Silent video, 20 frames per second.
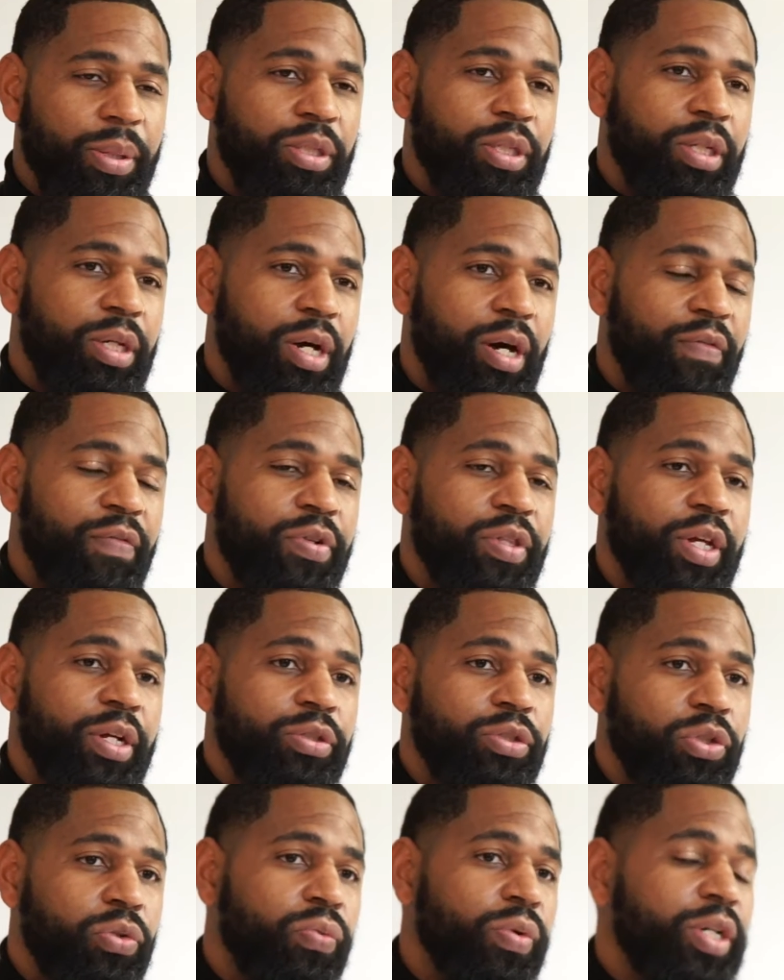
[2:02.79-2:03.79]
to cover their
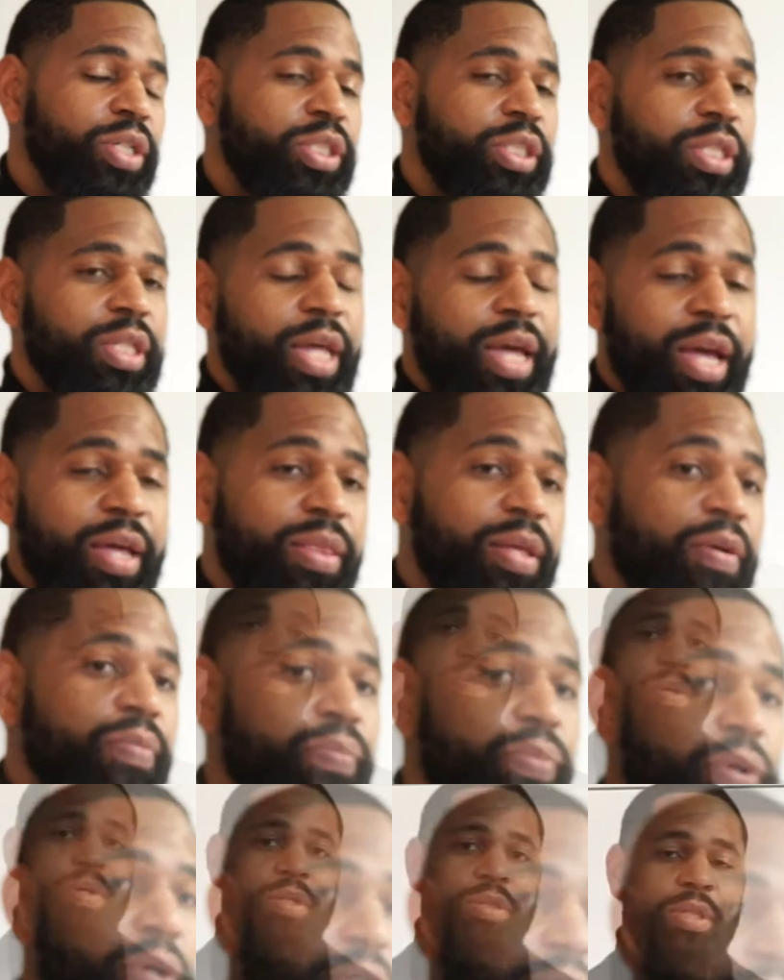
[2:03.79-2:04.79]
tuition and their
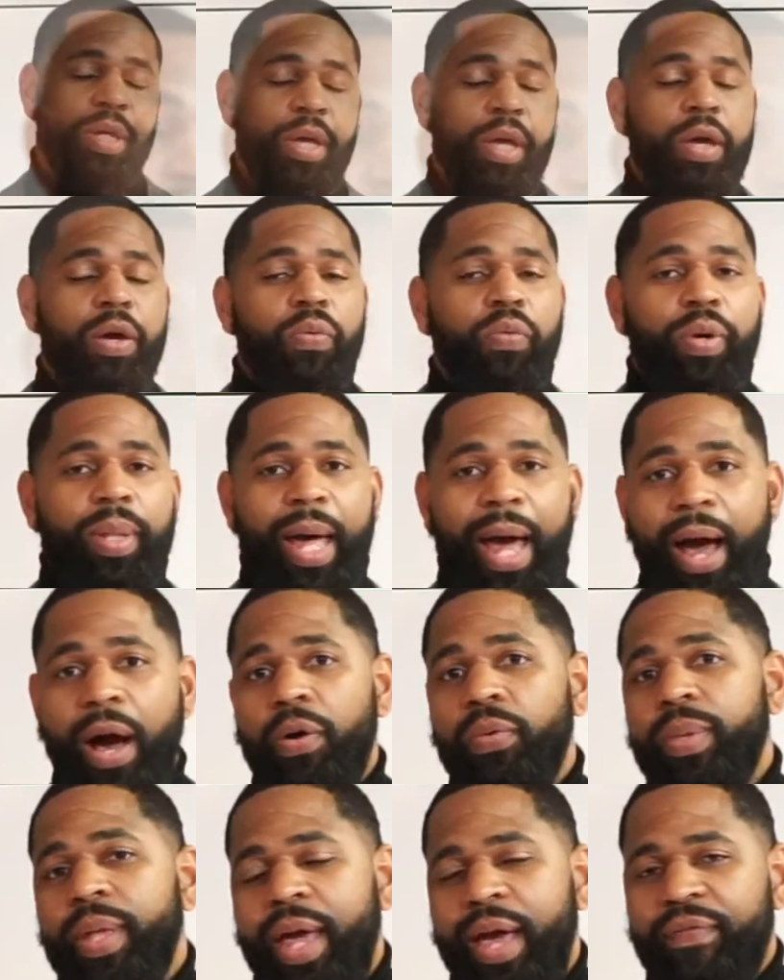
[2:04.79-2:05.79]
books
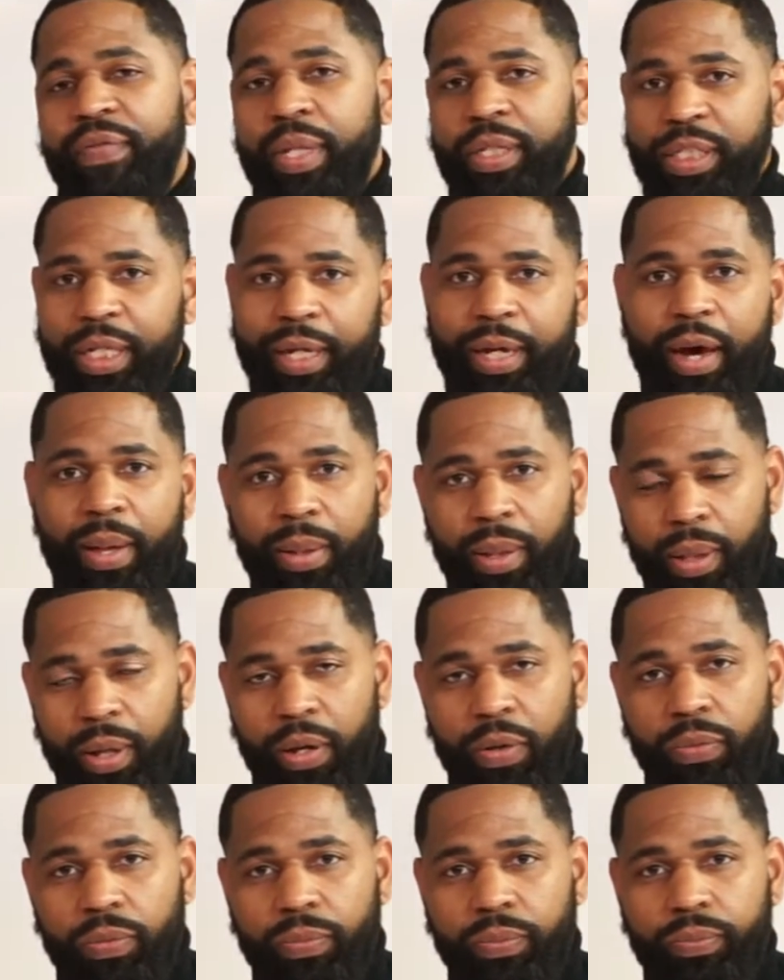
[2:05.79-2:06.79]
without having to take out a
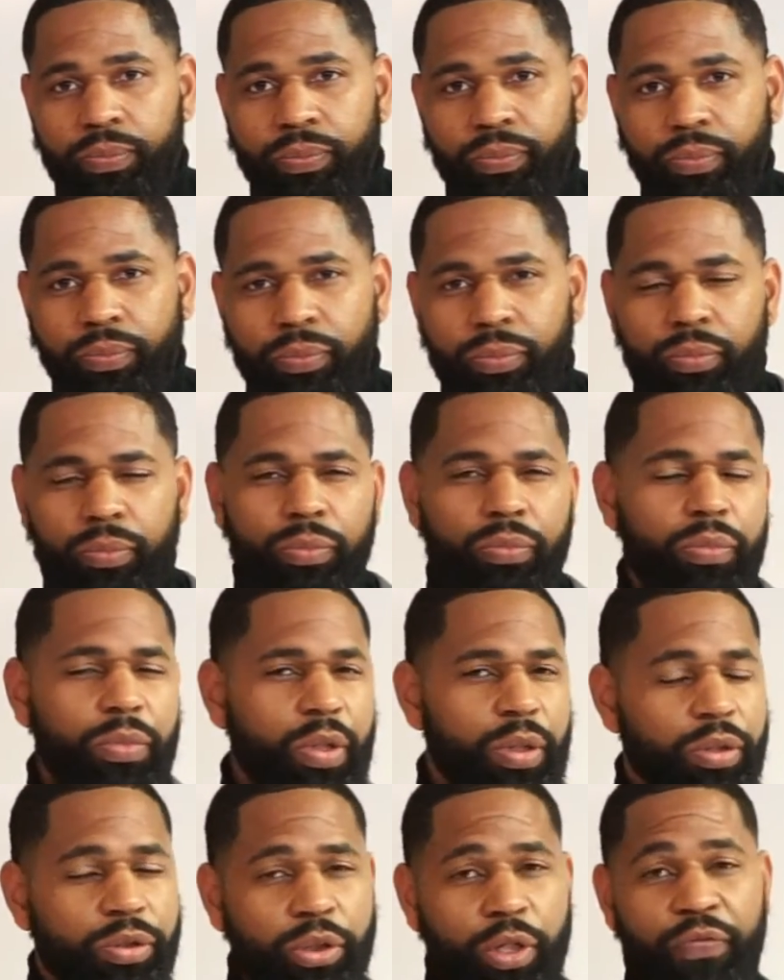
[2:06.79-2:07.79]
loan.
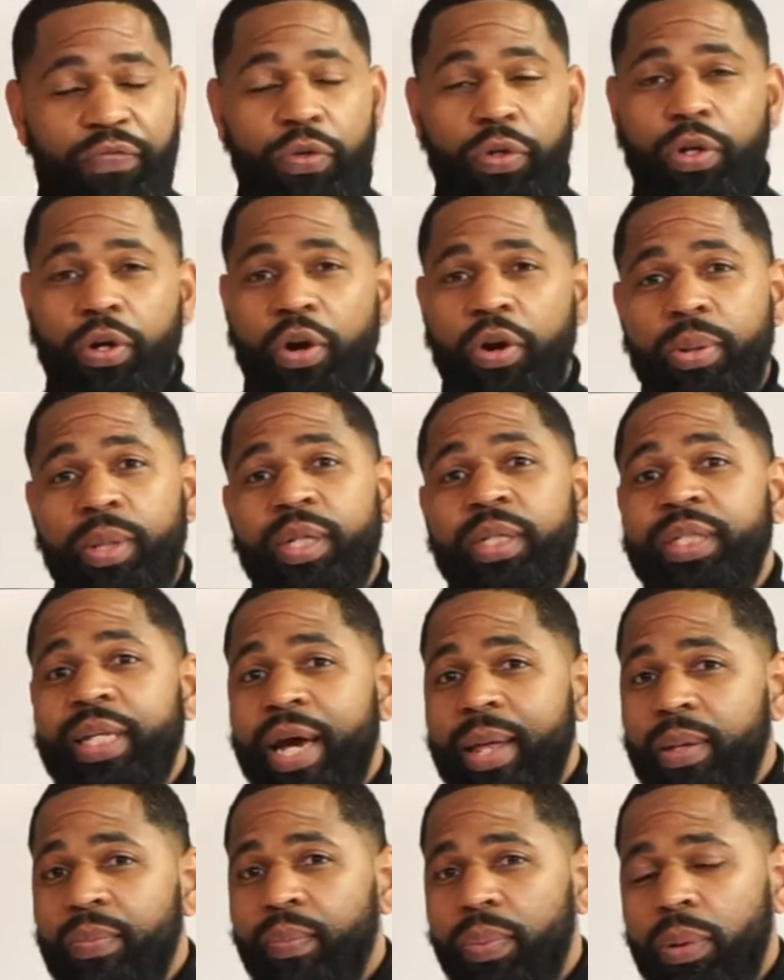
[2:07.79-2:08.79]
So if you're currently
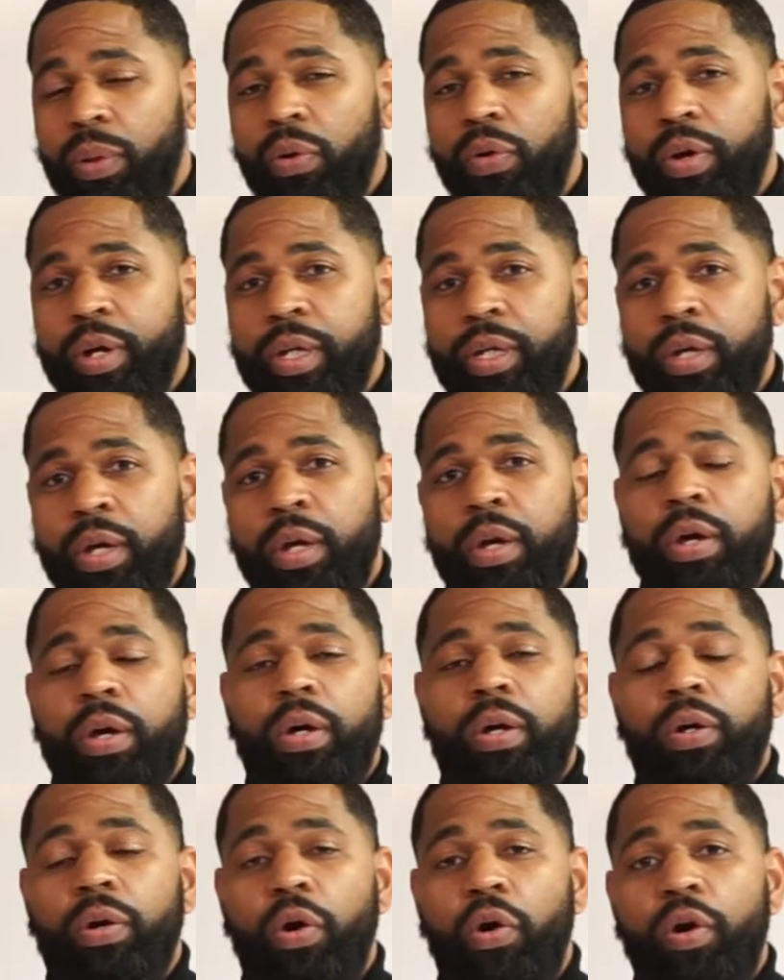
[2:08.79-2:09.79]
not employed,
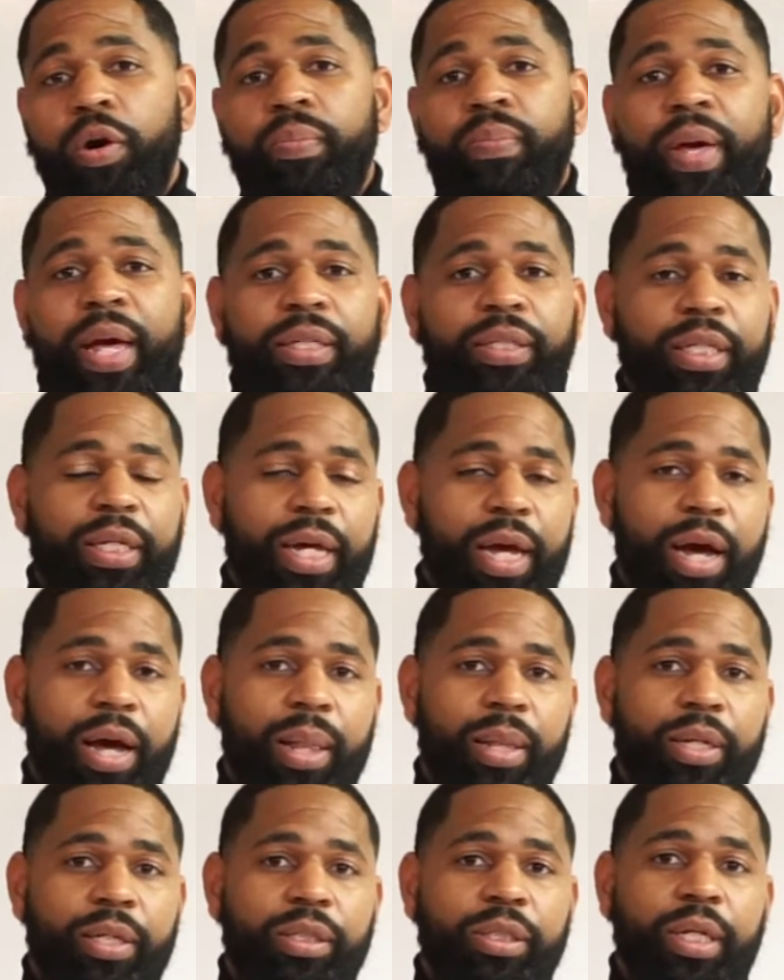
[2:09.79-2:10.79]
going back to
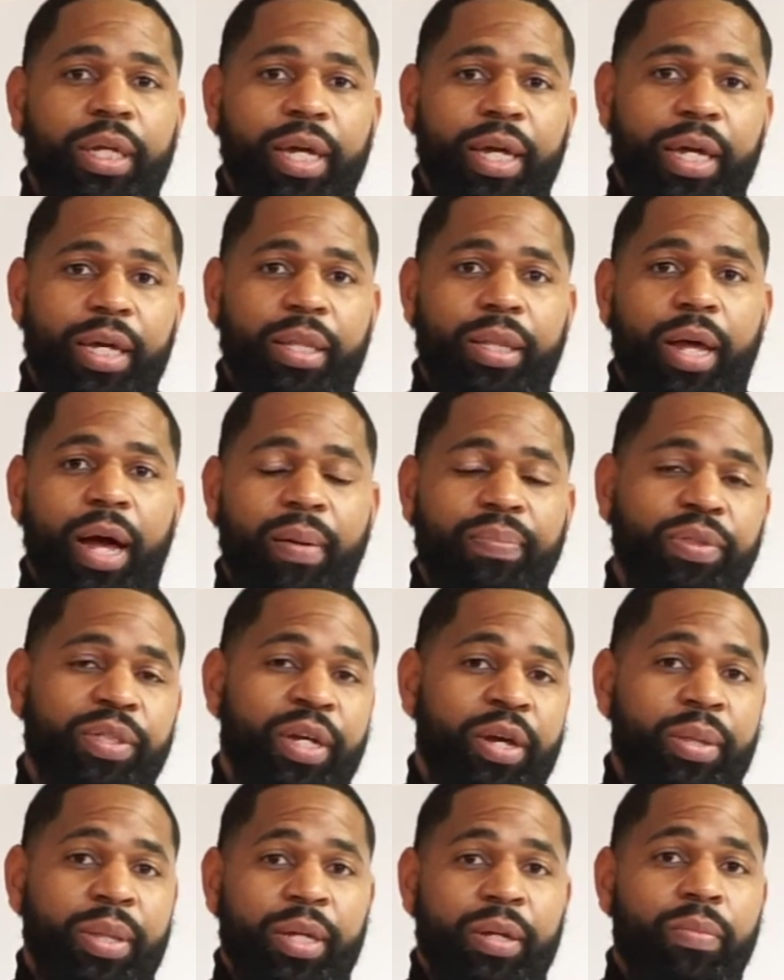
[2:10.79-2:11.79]
college and
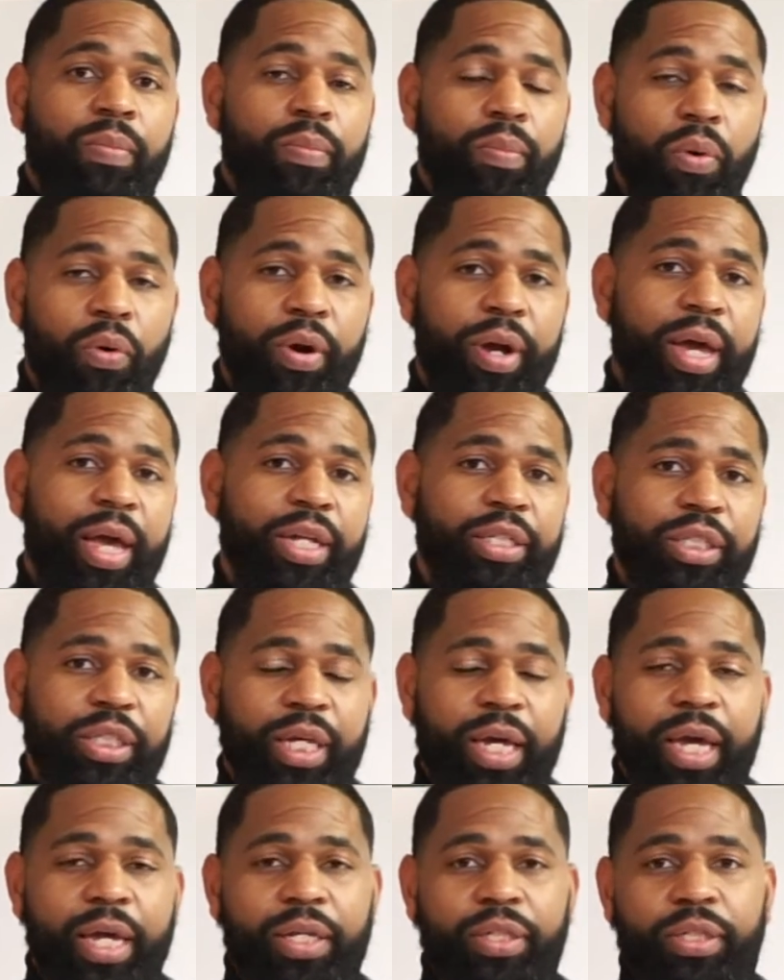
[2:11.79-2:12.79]
obtaining more
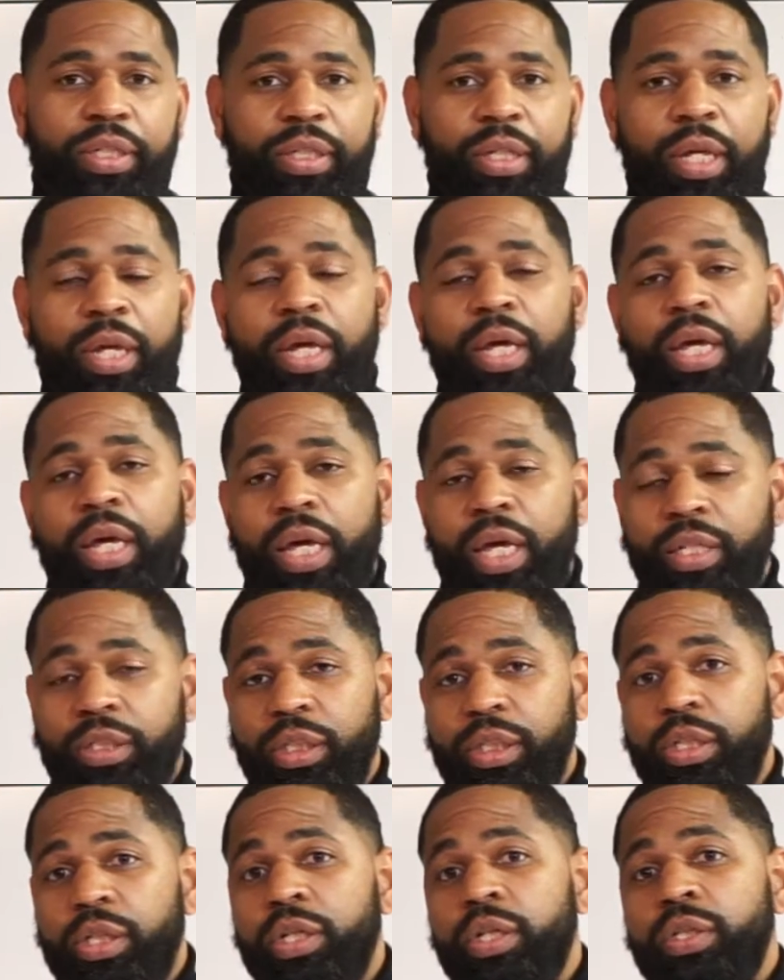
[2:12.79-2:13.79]
education is a
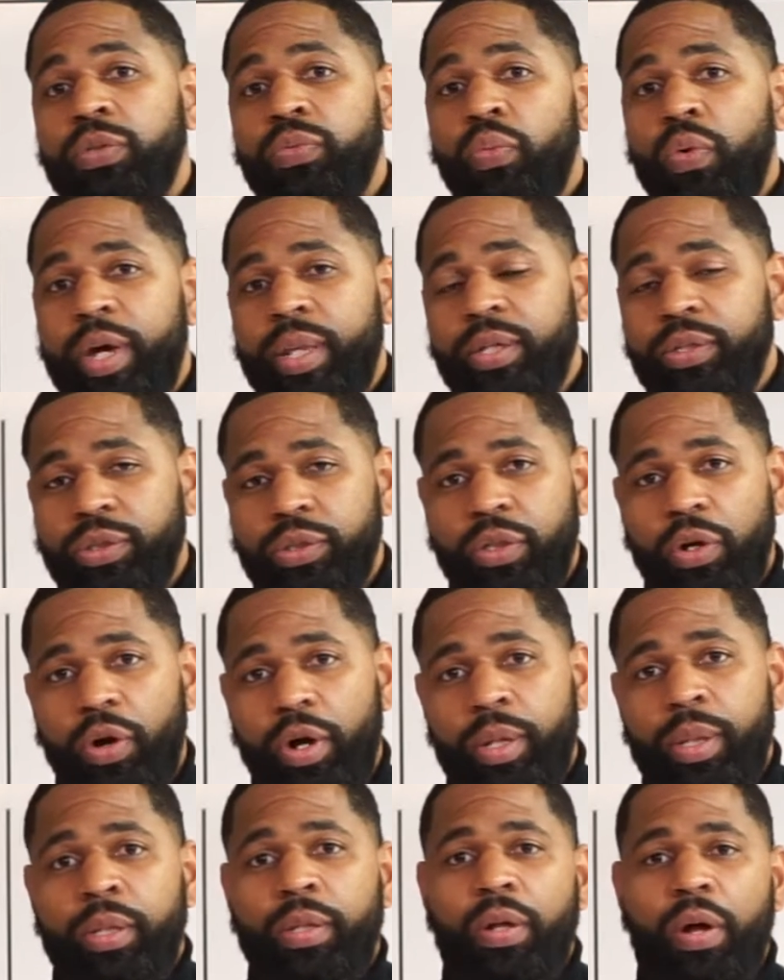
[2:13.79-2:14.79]
good way to
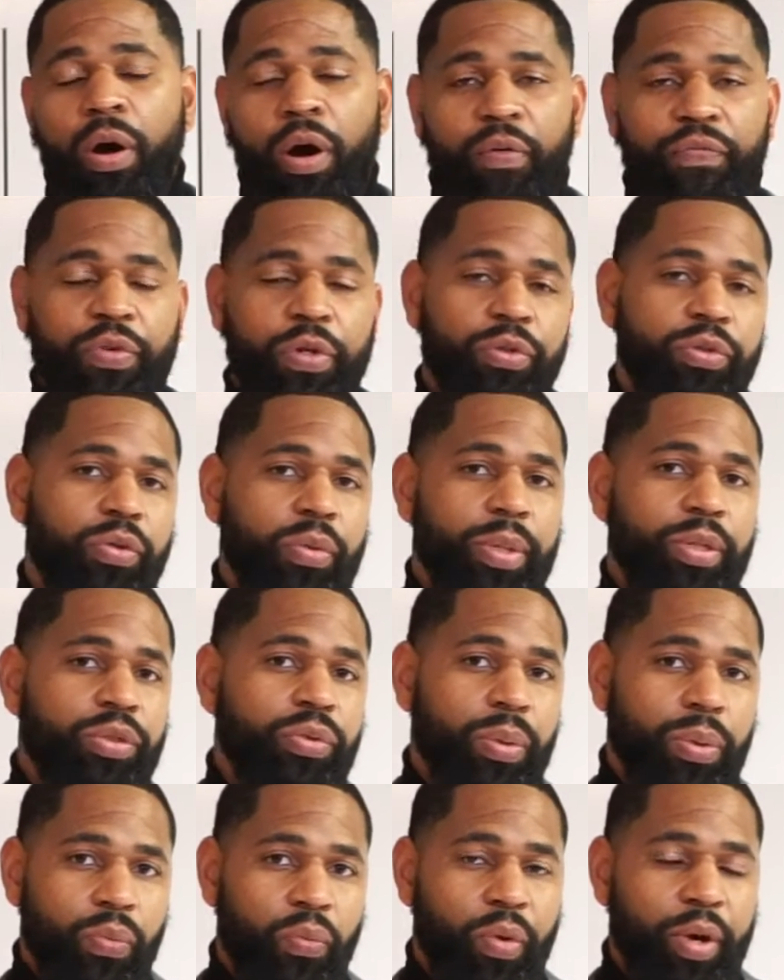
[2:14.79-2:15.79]
start off your
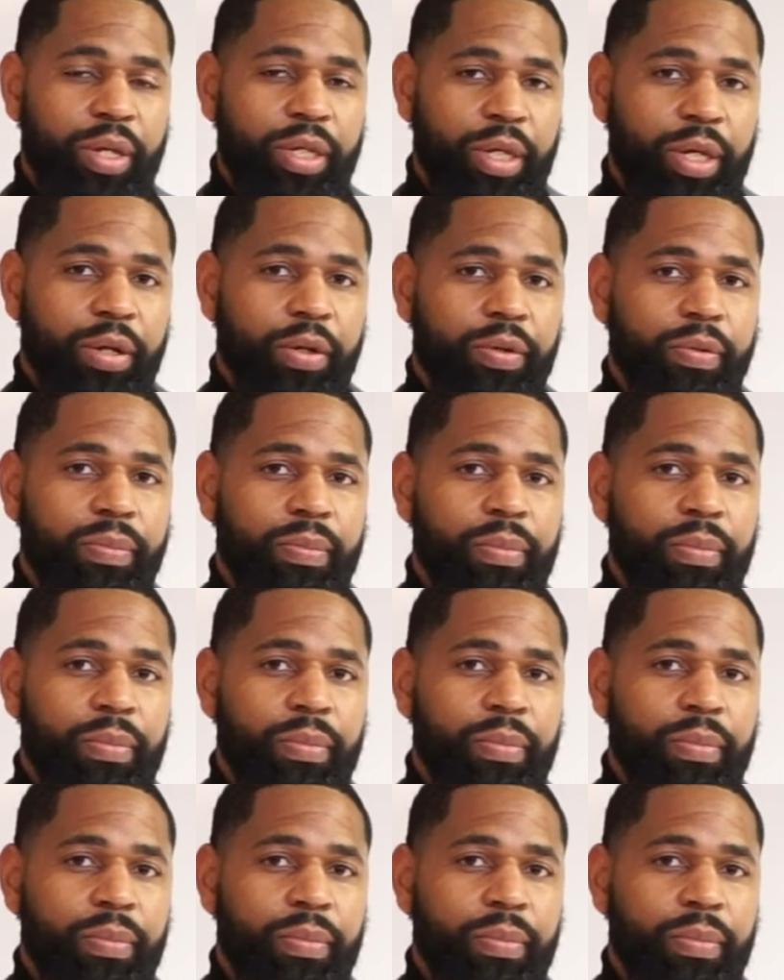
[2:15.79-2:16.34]
2021 year.